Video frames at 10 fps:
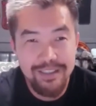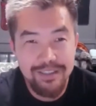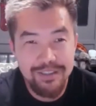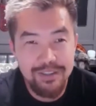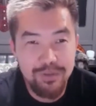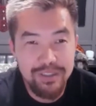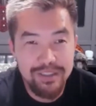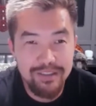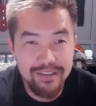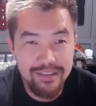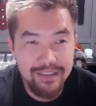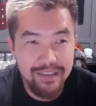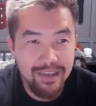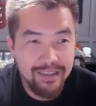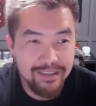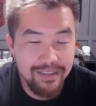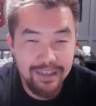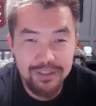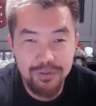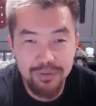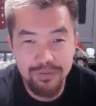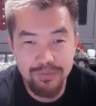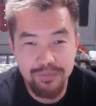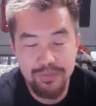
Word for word: just recently as an actual